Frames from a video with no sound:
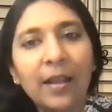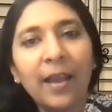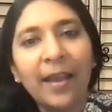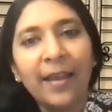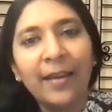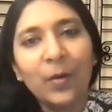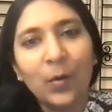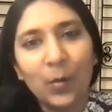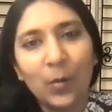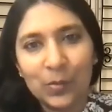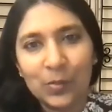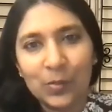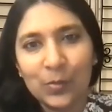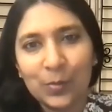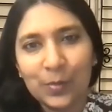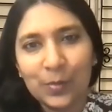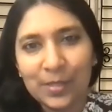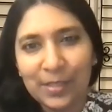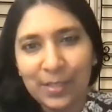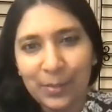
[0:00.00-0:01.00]
and
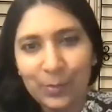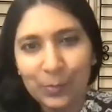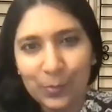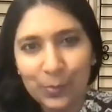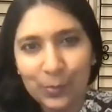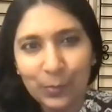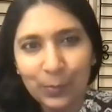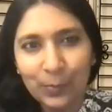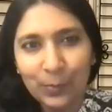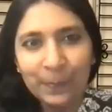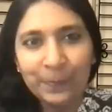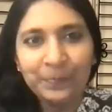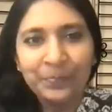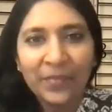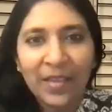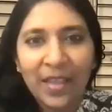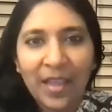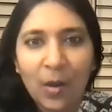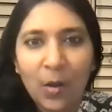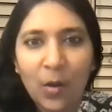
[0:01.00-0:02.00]
also see you soon
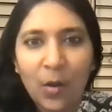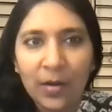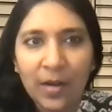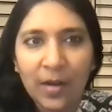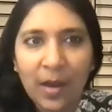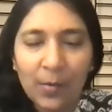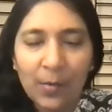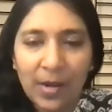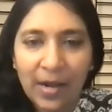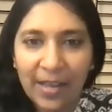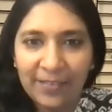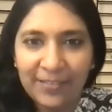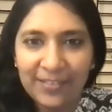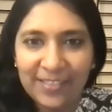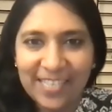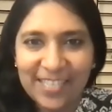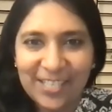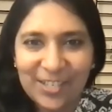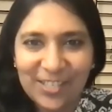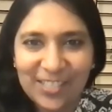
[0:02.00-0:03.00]
on our live
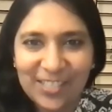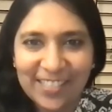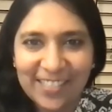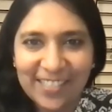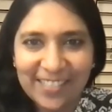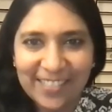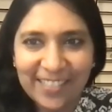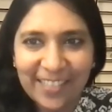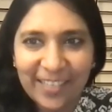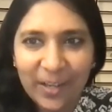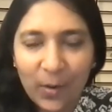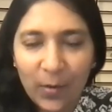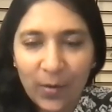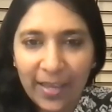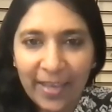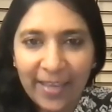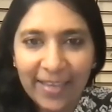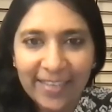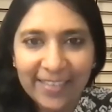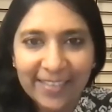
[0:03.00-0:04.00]
sessions.
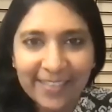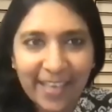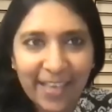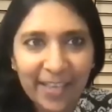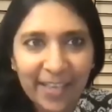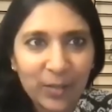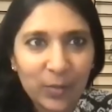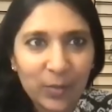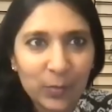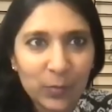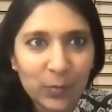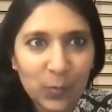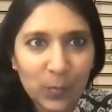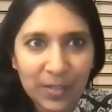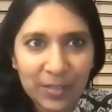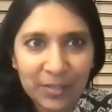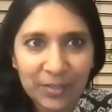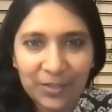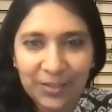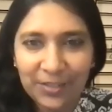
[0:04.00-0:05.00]
Okay, thank you so
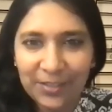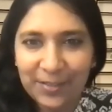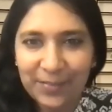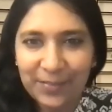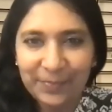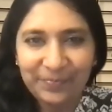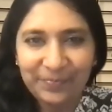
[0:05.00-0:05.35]
much.